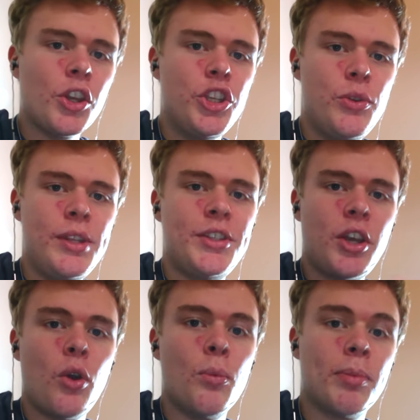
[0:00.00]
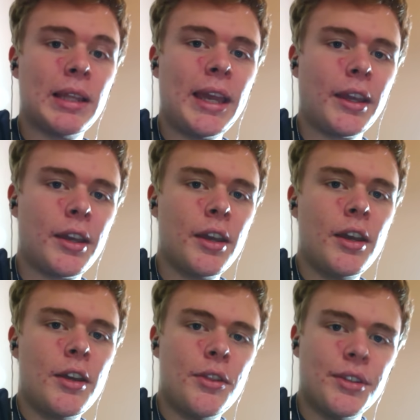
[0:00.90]
You need to go
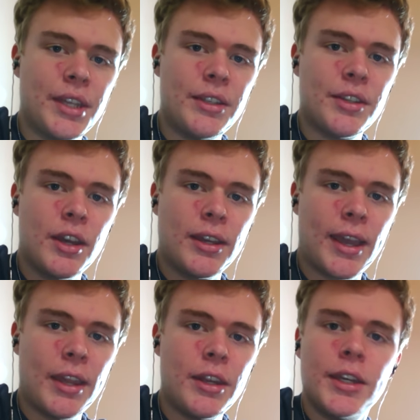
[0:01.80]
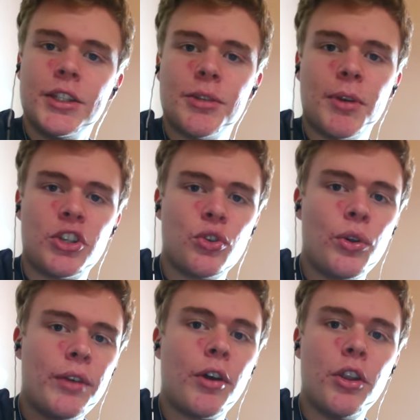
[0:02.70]
blank.The data again to make
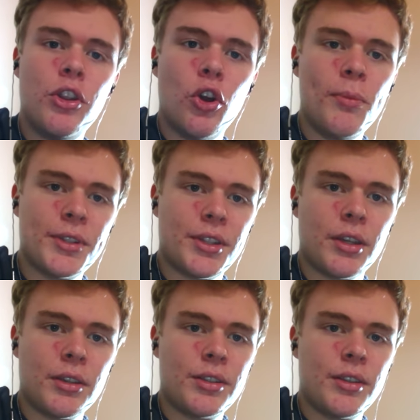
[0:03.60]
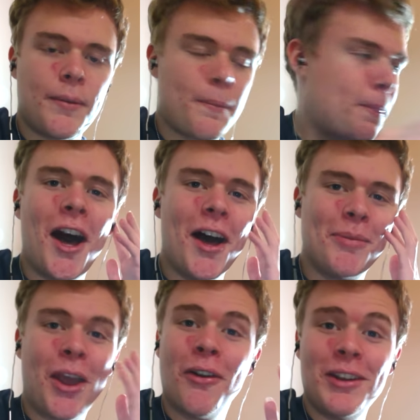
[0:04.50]
sure there are no mistakes. I'm
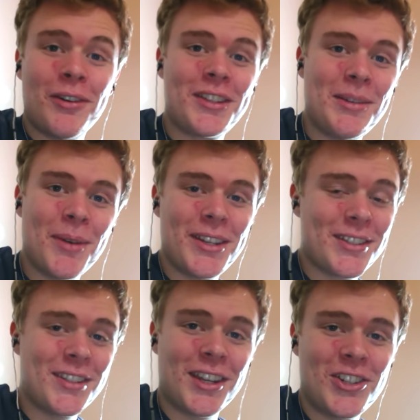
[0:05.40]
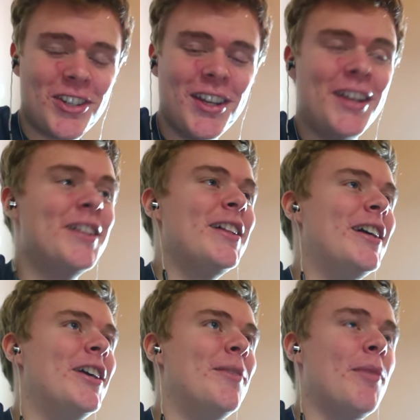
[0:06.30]
currently writing my dissertation
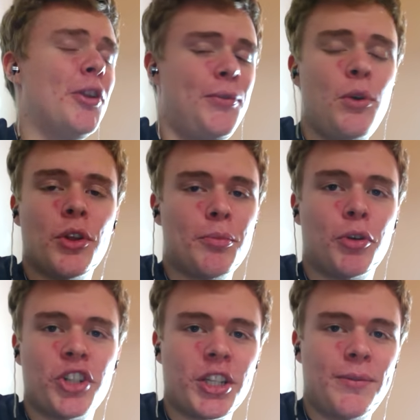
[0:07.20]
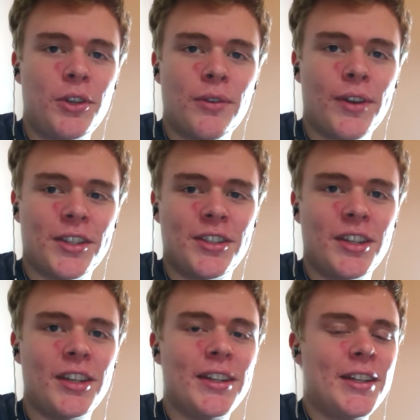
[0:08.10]
and a few other projects for
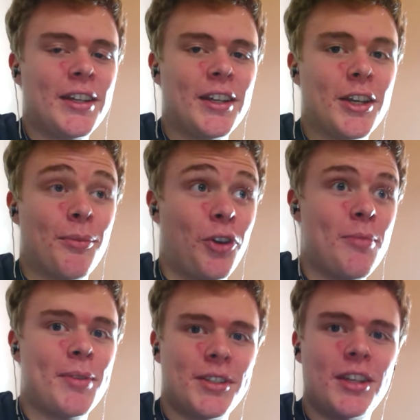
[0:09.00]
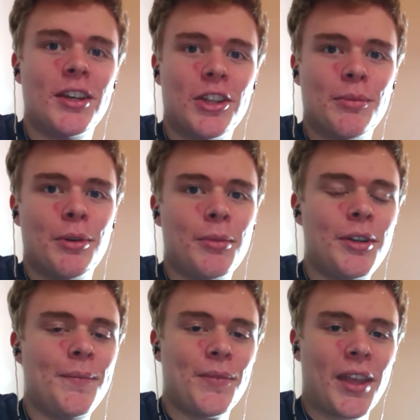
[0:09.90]
university. I'm very busy at the
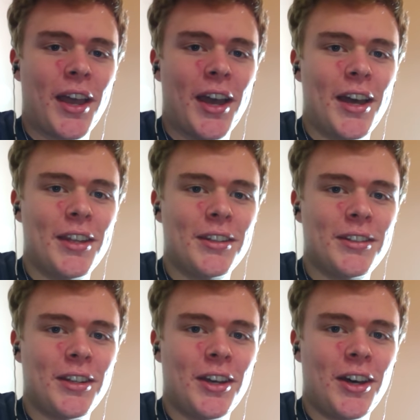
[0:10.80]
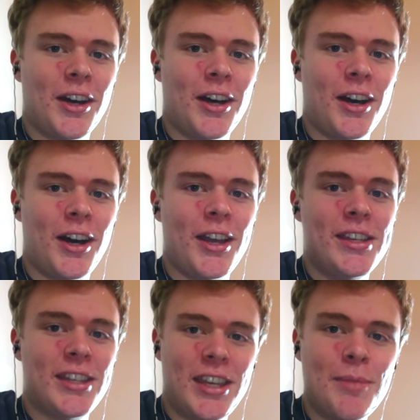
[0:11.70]
moment and
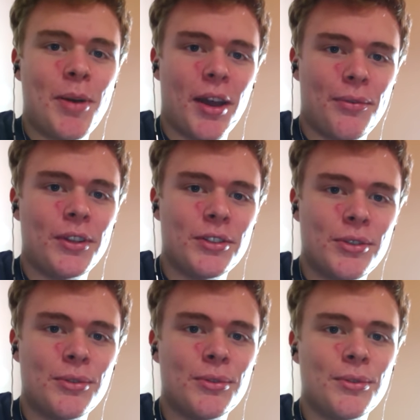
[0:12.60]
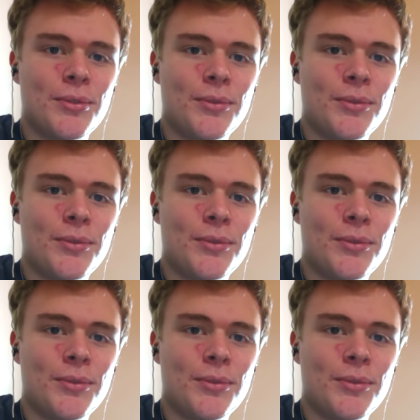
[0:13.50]
I keep having to